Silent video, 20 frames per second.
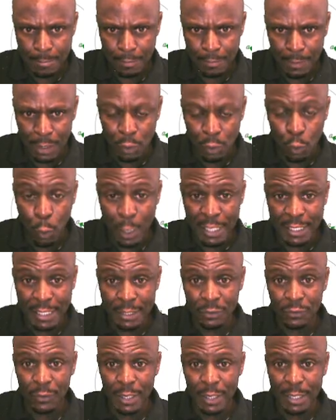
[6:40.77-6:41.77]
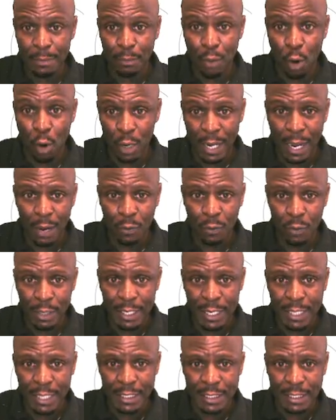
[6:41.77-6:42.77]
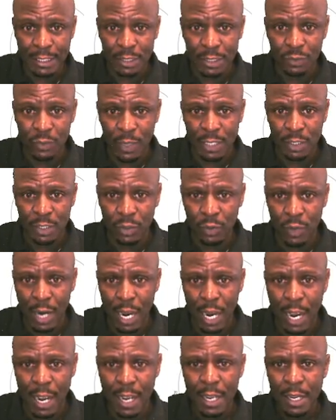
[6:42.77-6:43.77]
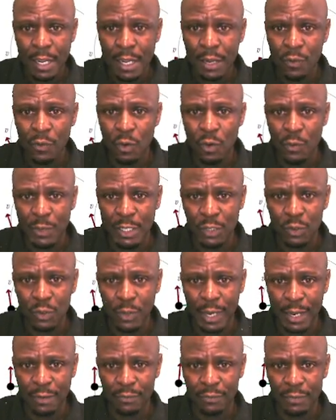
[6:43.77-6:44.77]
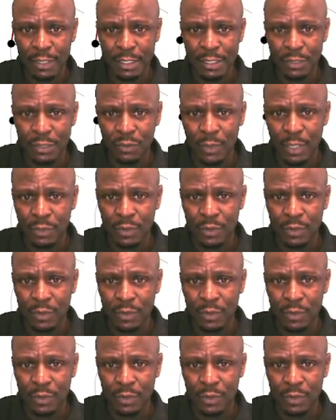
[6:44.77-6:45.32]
equations for the polar coordinates, this is what you are going to have. This is what you